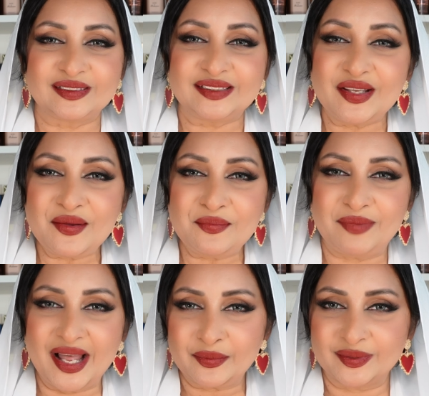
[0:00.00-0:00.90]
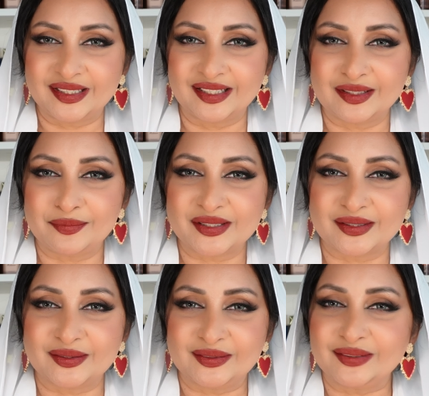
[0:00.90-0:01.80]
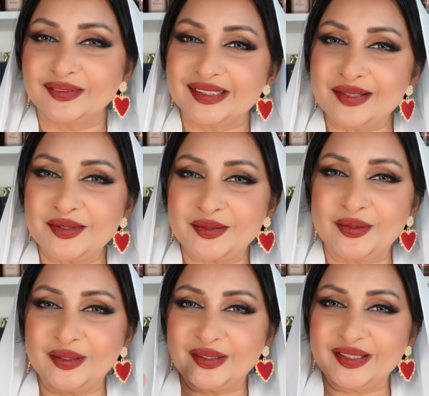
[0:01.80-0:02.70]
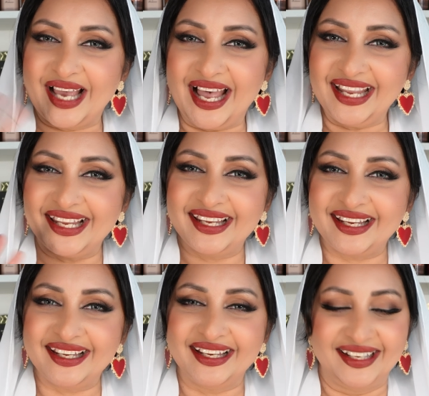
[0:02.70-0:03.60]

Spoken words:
Sim back with another episode of the Sim Squad. Hi.